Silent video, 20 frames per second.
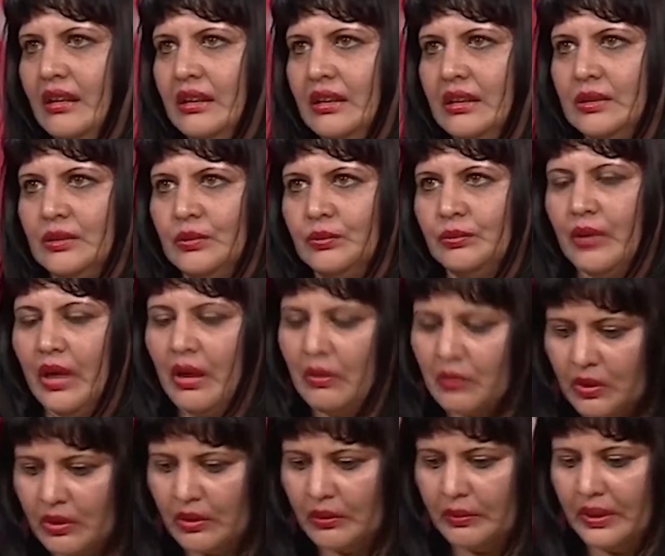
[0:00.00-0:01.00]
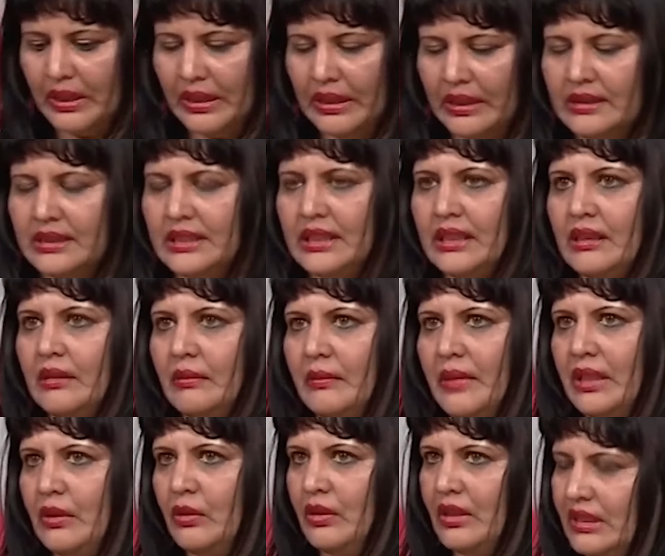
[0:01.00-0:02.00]
I'm going to sing
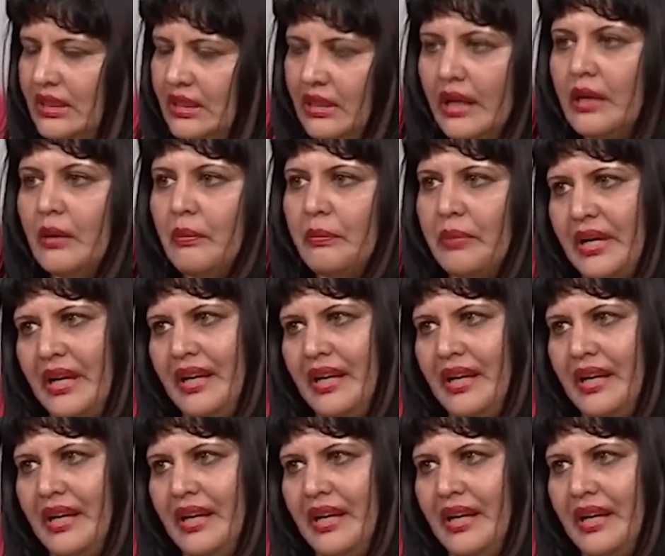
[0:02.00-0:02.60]
Madonna's Like a